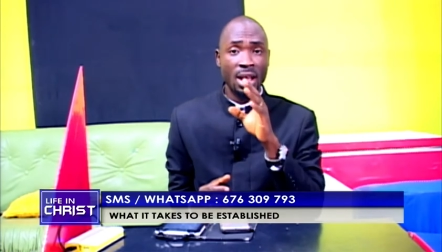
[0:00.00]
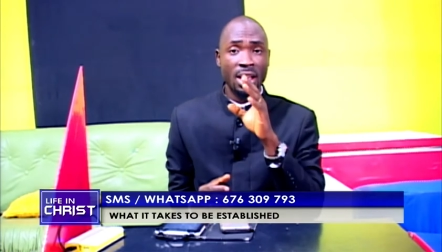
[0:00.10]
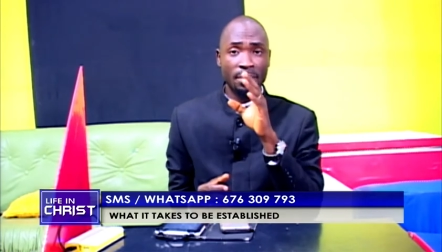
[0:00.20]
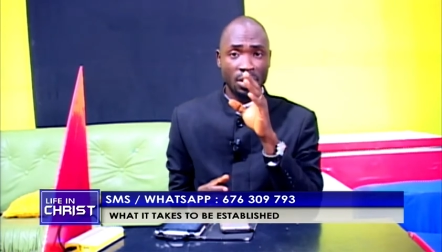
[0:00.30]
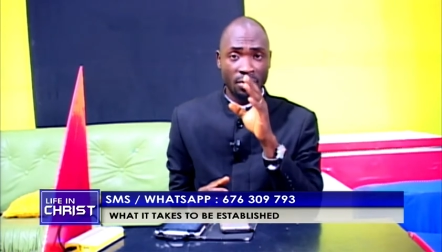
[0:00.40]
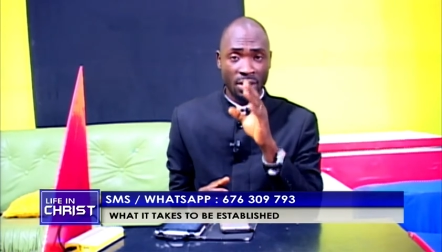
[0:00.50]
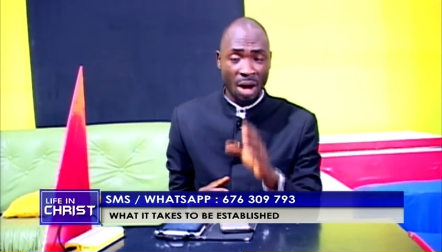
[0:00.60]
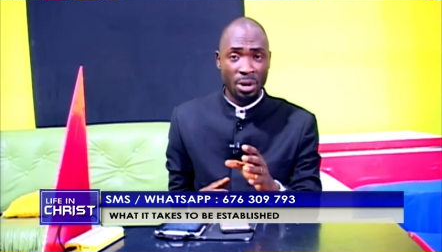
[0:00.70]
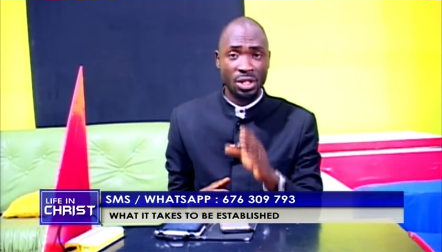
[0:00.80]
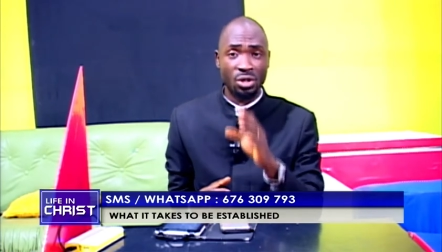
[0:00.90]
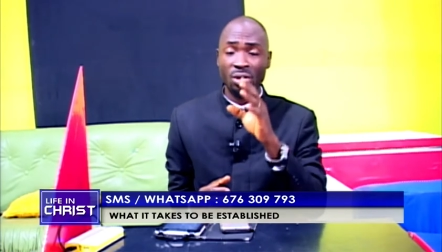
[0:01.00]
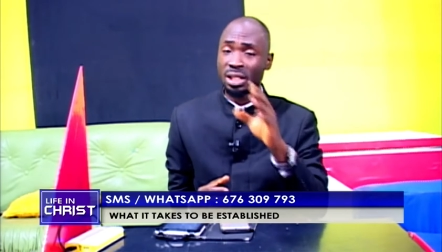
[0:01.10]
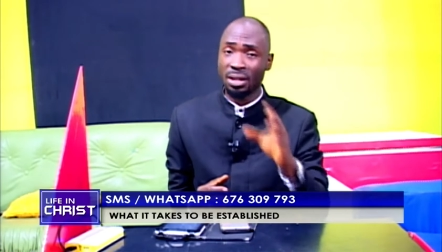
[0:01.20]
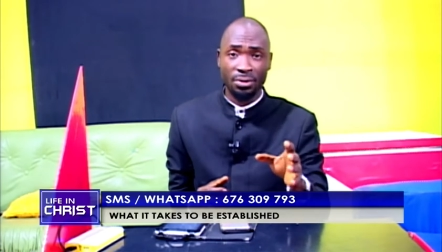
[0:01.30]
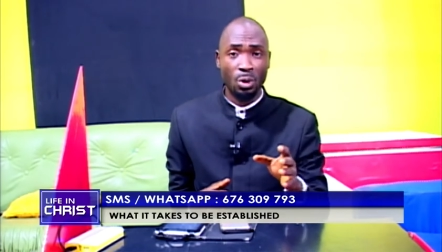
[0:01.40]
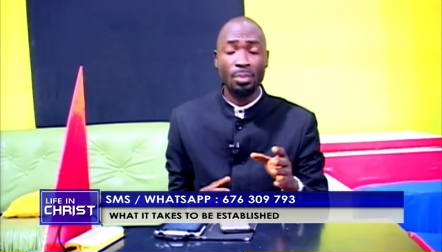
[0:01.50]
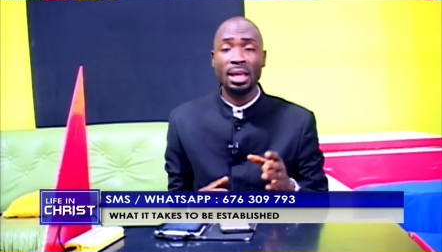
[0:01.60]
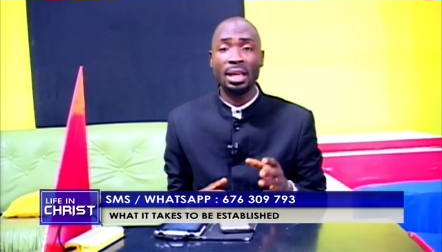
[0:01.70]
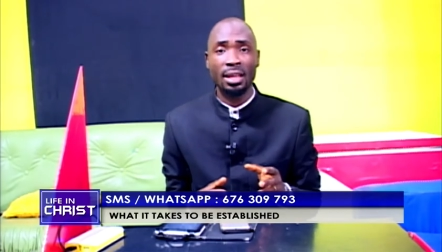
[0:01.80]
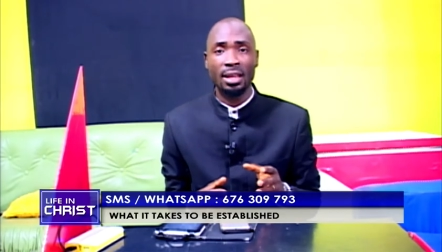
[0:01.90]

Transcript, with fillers: himself, carry his cross and follow me.